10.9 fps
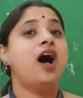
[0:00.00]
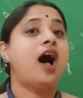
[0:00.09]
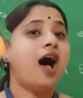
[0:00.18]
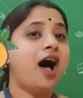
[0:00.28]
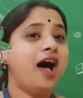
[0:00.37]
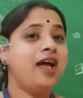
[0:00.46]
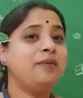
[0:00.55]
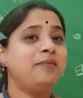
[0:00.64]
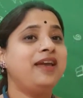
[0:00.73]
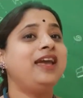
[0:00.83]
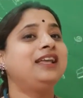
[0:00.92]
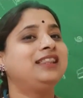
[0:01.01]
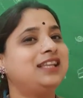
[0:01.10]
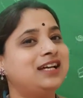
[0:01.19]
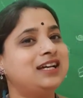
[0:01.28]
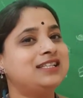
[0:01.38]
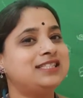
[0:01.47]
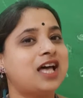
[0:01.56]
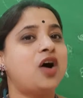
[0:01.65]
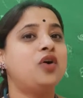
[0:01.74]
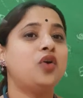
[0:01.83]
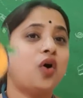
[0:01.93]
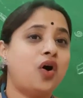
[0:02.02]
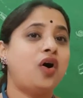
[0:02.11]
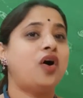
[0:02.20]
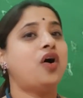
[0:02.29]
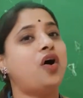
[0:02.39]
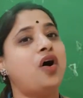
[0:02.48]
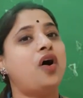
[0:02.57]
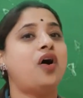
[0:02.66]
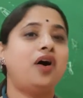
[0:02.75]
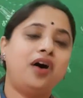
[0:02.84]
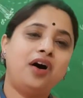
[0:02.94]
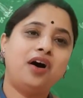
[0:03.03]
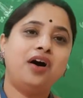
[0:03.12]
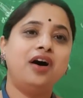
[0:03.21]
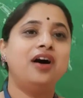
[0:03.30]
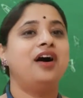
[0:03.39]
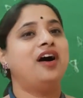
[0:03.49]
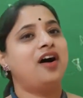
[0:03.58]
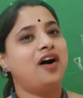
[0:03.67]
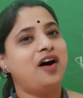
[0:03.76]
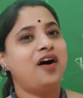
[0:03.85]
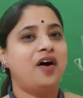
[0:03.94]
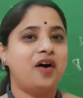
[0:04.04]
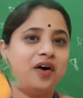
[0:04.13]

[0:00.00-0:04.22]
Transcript: I make the sound o o o o o